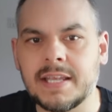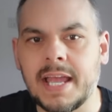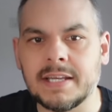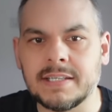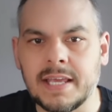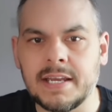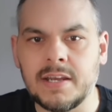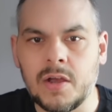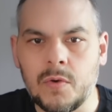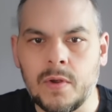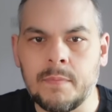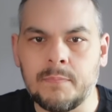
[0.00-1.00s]
as they know
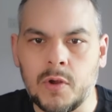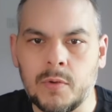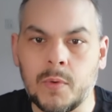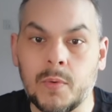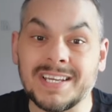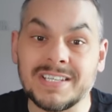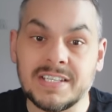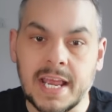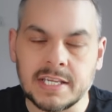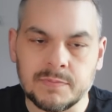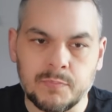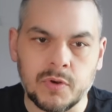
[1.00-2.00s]
Mbeumo is
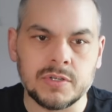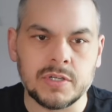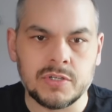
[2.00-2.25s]
desperate